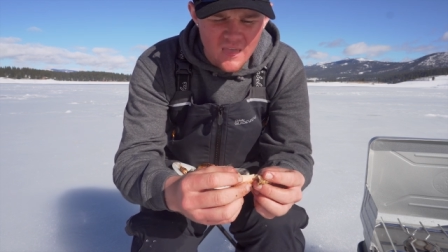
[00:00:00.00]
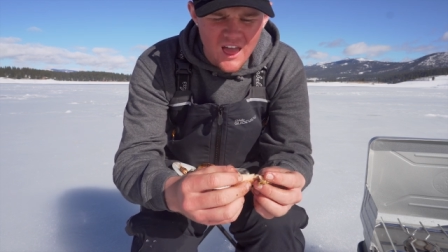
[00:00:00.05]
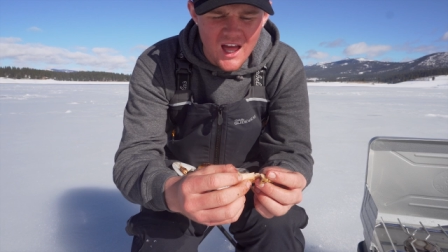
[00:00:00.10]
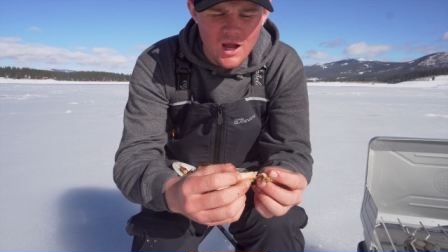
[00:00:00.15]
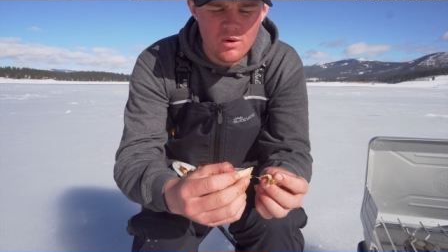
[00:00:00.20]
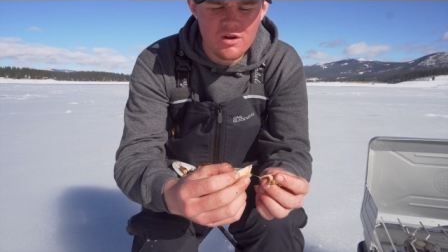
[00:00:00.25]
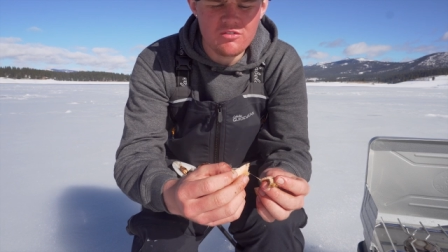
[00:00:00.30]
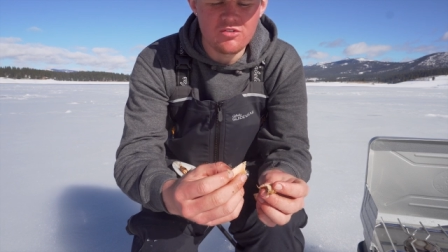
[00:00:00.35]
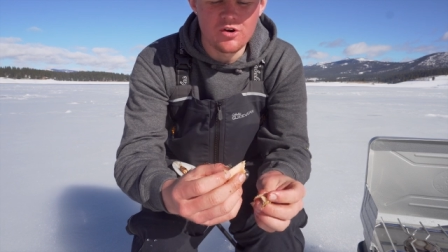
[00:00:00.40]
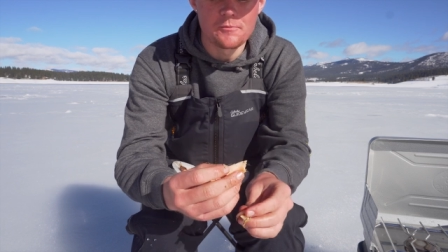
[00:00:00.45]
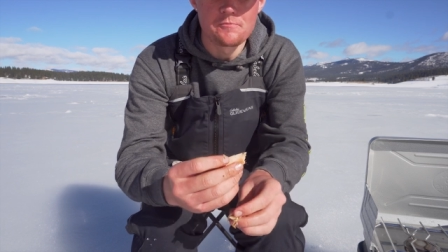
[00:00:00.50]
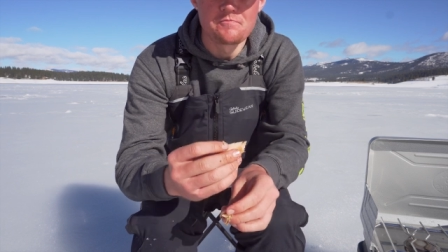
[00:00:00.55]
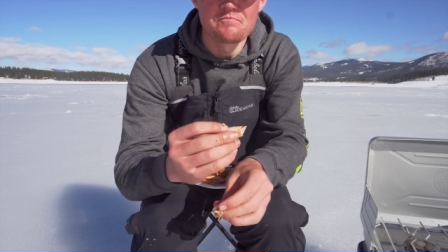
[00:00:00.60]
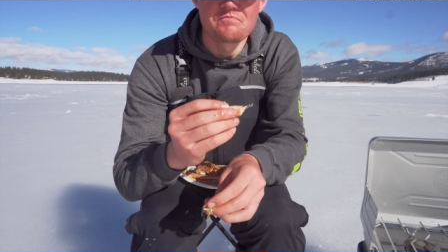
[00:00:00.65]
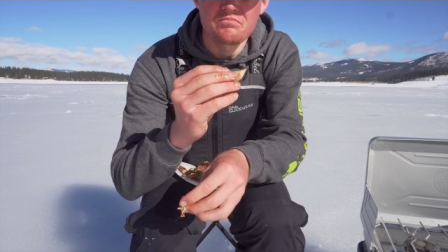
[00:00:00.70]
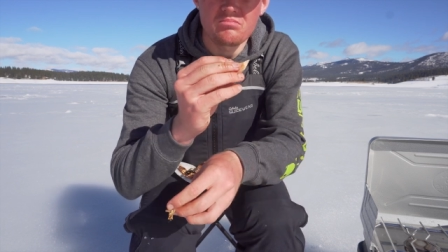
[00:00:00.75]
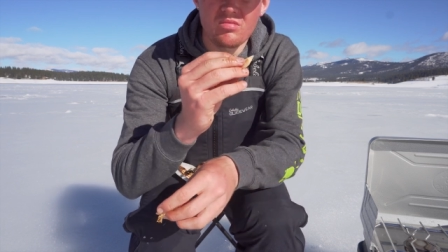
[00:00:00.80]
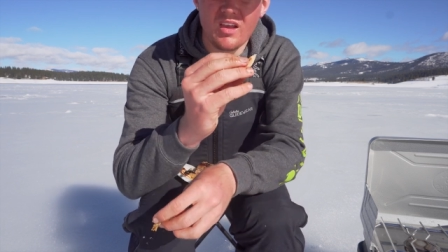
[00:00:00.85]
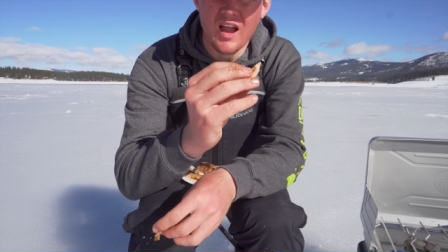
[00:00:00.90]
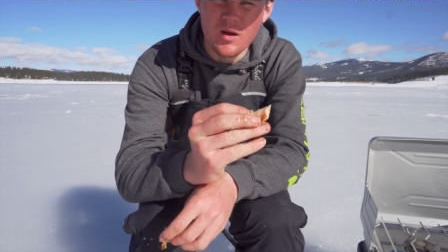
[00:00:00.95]
However,
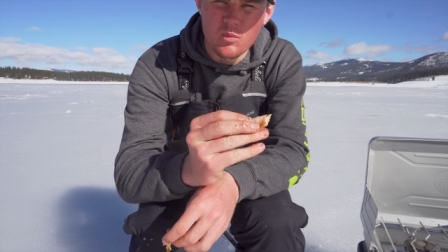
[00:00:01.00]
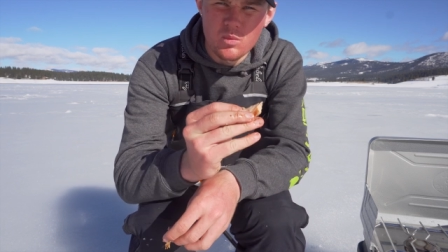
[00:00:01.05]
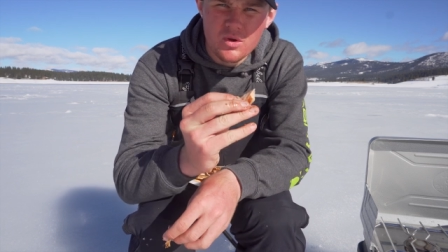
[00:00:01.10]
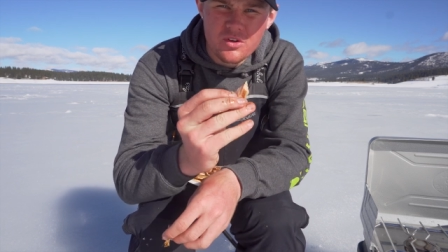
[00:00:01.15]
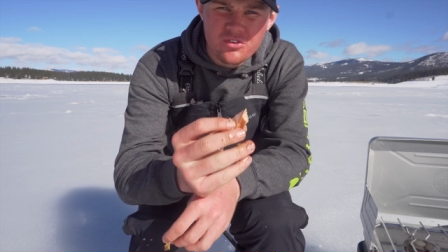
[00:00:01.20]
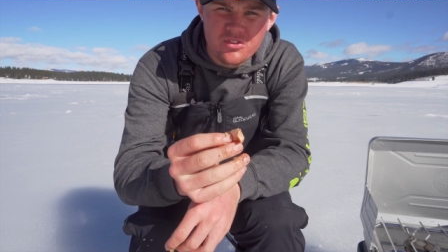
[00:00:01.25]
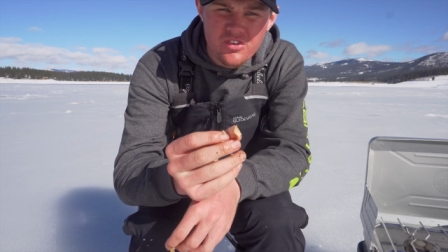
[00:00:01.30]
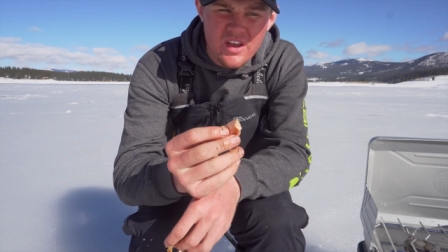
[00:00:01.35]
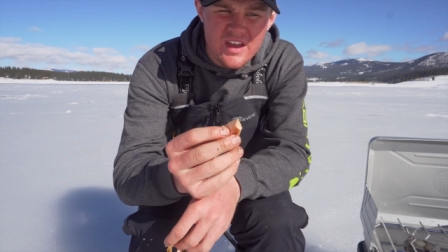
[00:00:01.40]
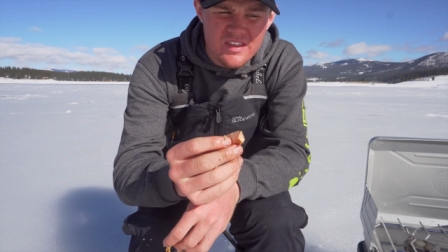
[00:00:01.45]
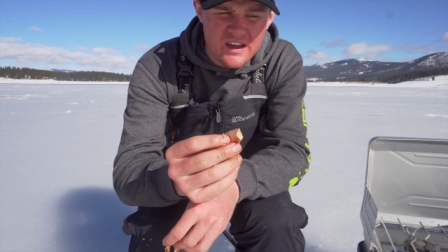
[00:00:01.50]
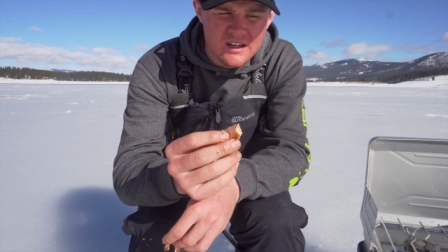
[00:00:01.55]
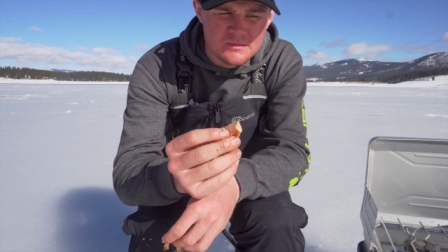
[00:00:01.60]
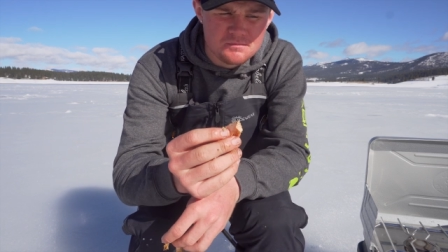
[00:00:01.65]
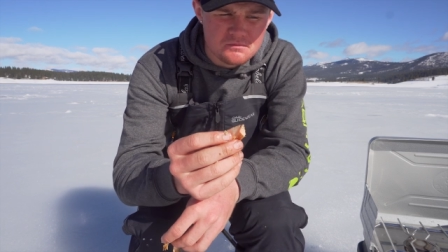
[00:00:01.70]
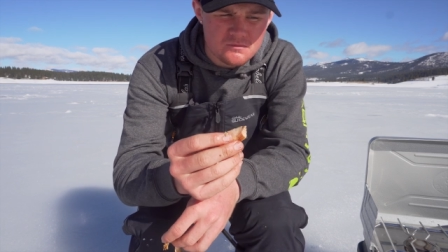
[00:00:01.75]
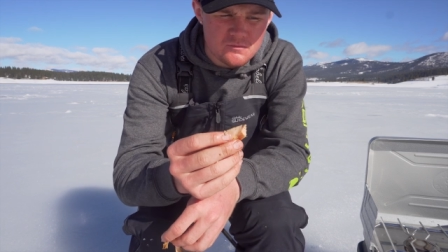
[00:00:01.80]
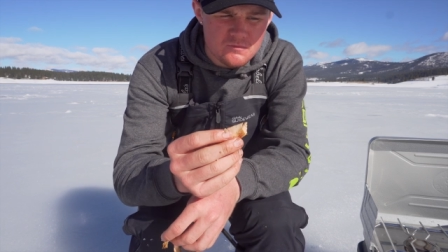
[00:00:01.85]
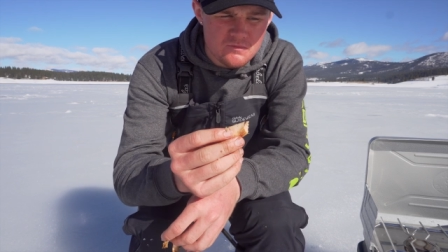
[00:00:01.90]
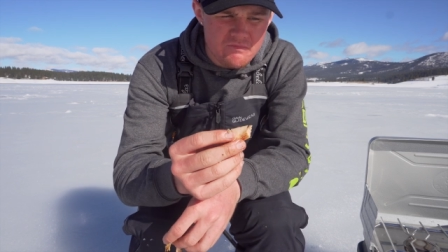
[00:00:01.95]
I will say that
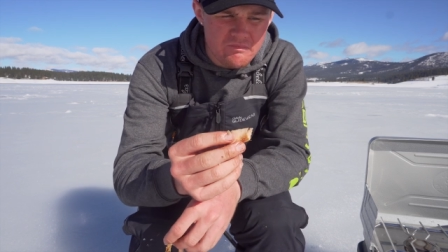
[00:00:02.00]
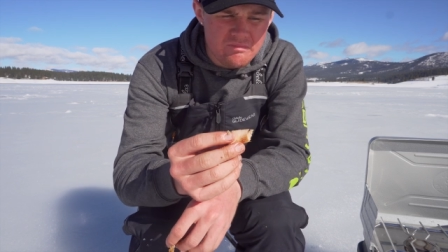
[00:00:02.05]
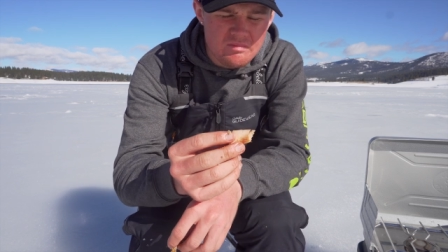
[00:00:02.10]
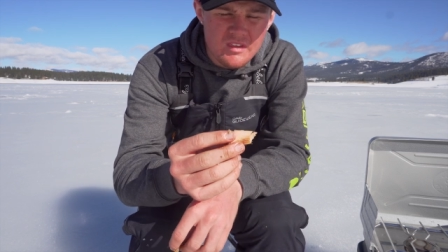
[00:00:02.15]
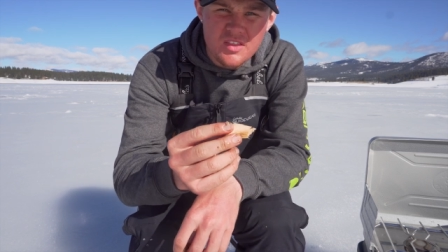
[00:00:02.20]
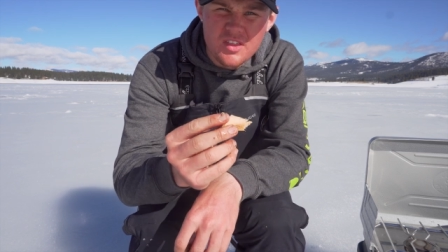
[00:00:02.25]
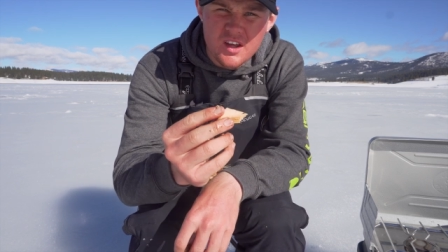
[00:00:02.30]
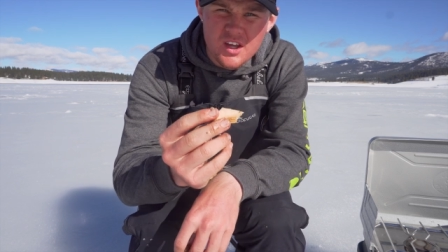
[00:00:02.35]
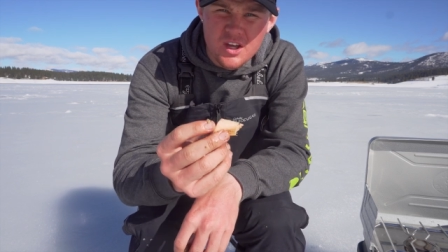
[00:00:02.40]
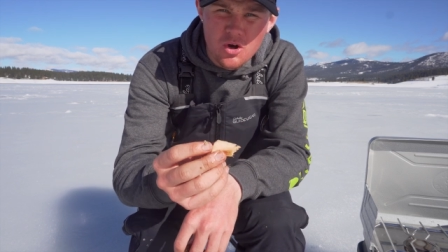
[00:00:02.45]
the